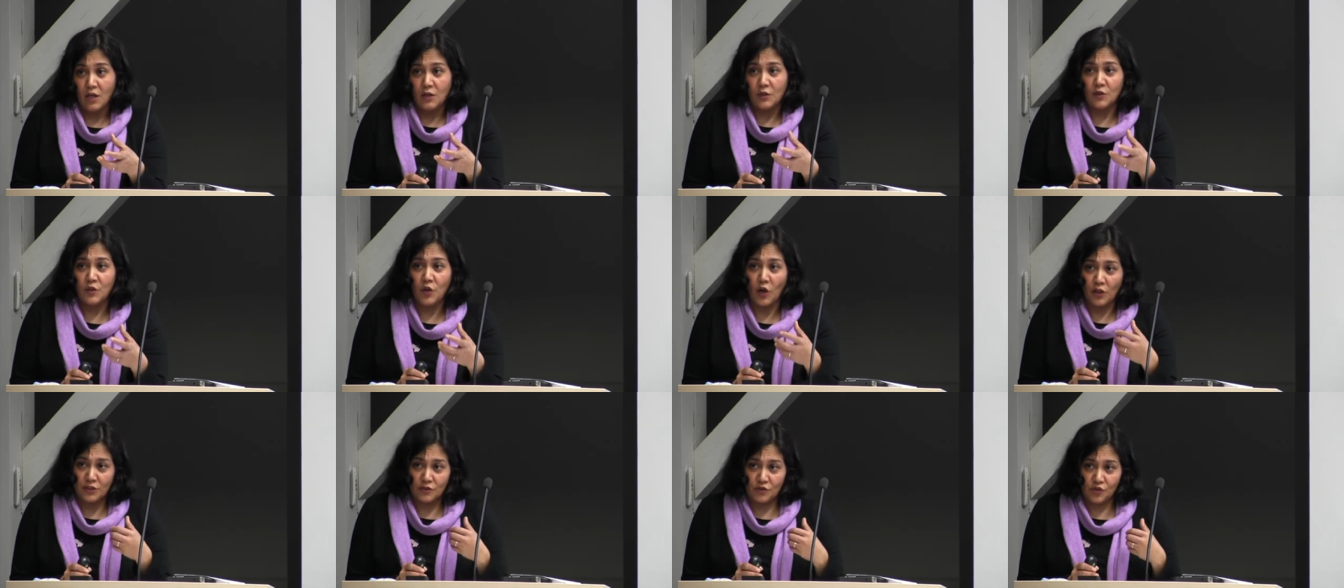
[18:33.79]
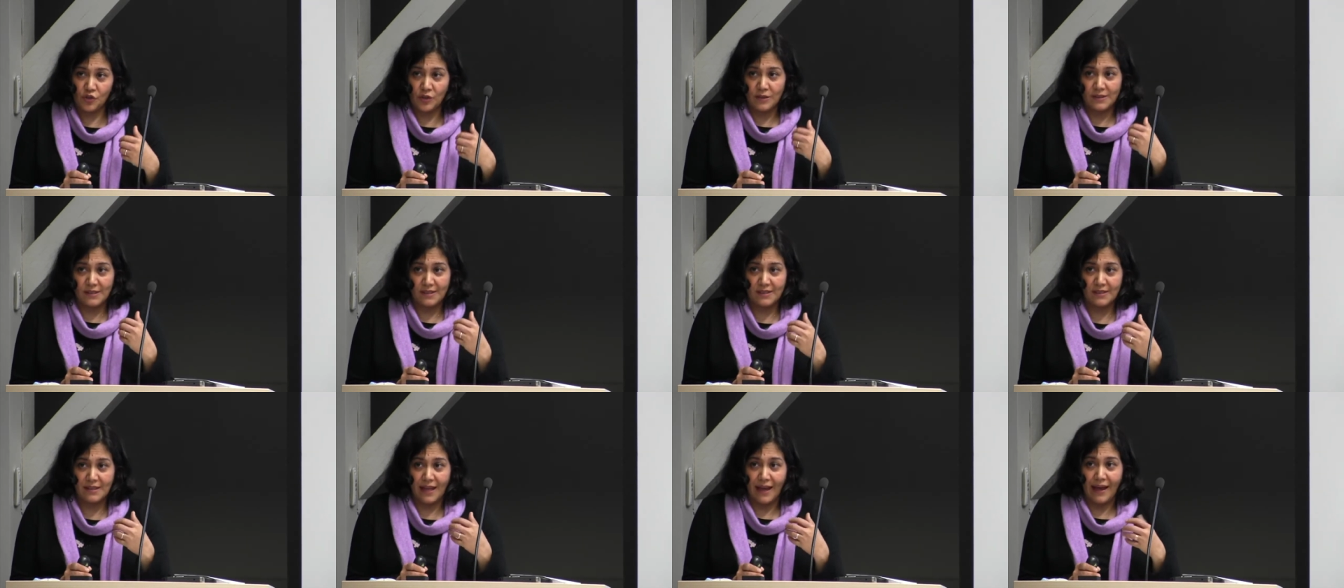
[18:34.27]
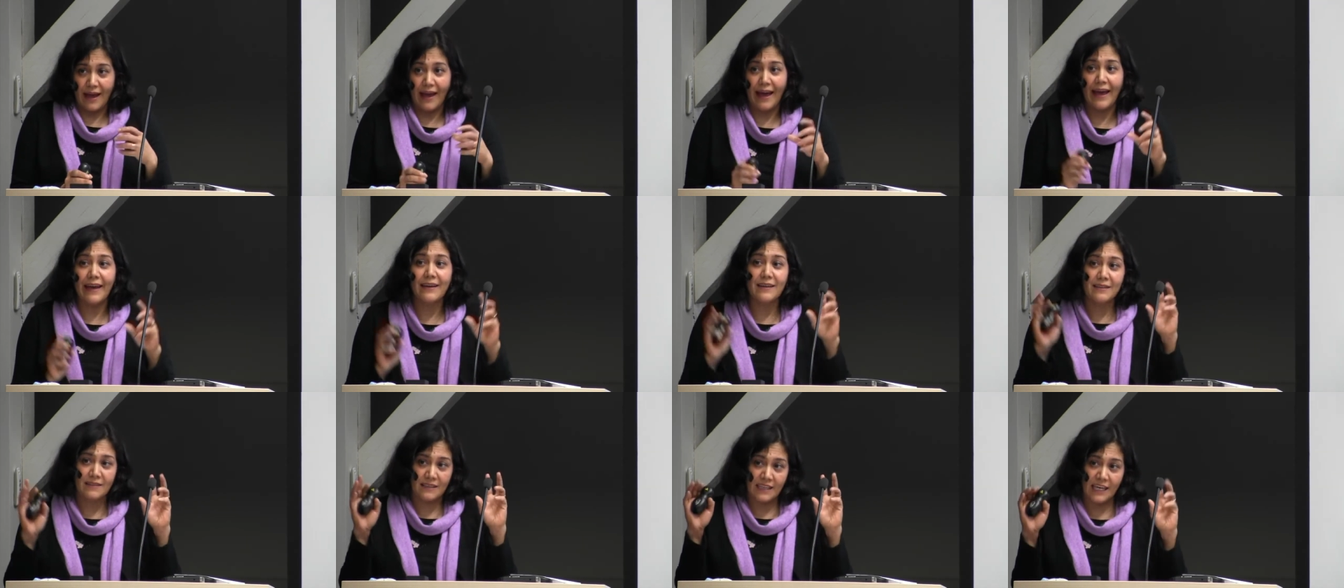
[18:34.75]
not just
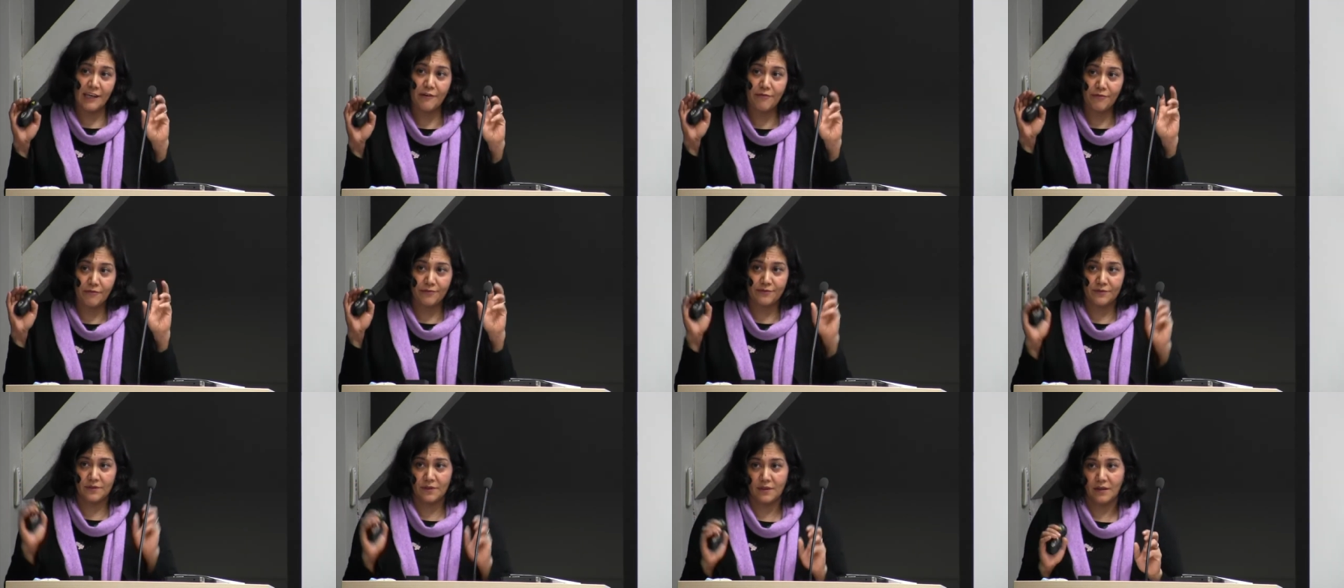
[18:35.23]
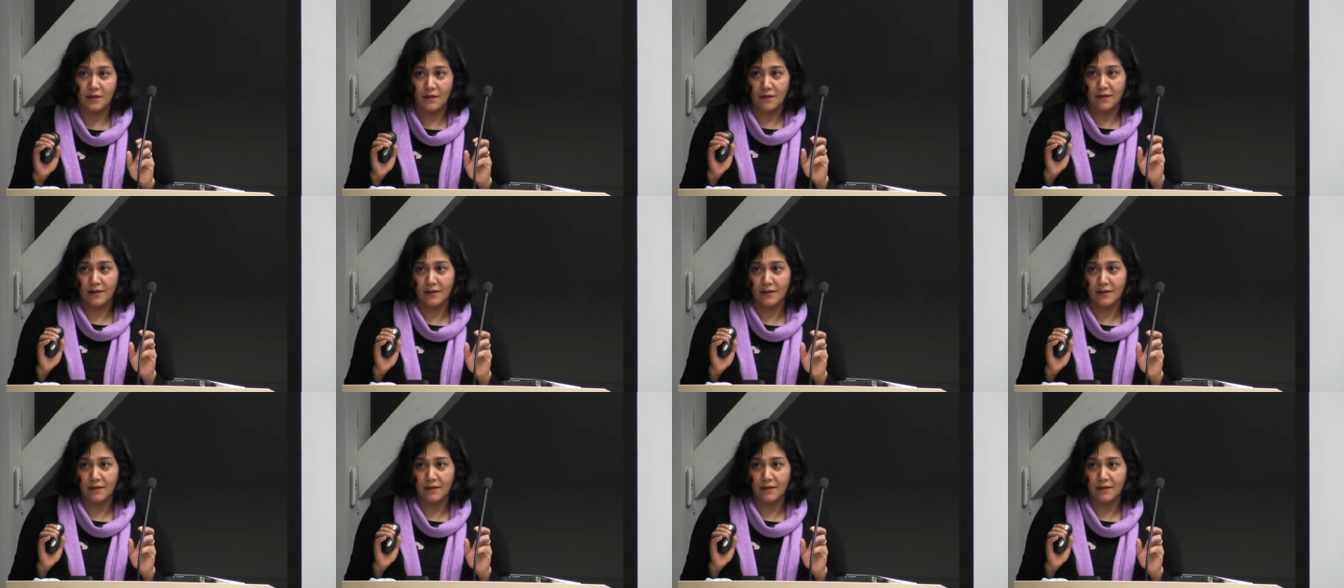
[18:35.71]
gift,